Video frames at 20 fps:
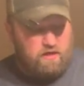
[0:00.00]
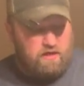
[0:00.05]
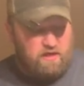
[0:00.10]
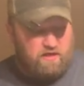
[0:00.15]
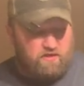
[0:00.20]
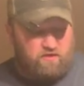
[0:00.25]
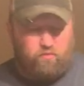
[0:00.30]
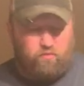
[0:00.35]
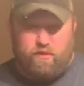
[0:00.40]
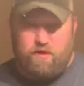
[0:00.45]

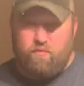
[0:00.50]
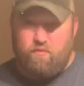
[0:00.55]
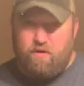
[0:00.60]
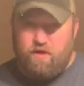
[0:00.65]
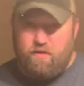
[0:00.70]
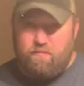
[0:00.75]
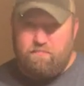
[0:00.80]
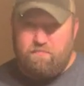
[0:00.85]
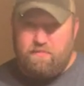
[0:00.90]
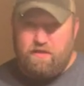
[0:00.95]
His sweet
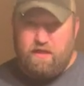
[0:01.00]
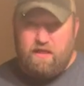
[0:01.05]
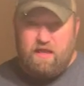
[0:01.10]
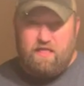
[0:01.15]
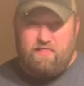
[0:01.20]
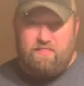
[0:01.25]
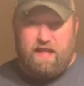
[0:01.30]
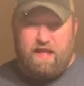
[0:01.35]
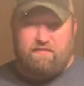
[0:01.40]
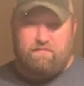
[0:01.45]
rub.
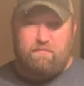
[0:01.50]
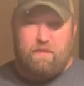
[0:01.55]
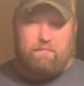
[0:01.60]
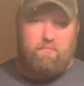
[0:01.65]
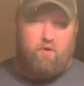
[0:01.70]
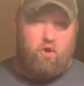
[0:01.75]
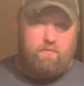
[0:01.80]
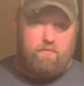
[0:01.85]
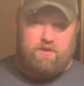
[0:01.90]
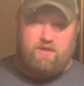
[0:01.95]
That's my
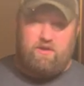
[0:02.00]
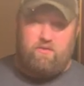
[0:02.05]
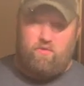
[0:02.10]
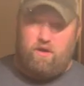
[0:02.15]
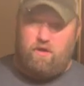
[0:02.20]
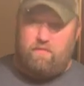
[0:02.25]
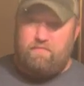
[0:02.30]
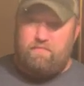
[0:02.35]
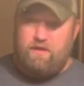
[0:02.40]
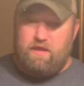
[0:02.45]
barbecue
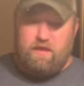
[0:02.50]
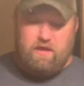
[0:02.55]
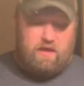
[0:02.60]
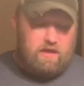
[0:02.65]
rub.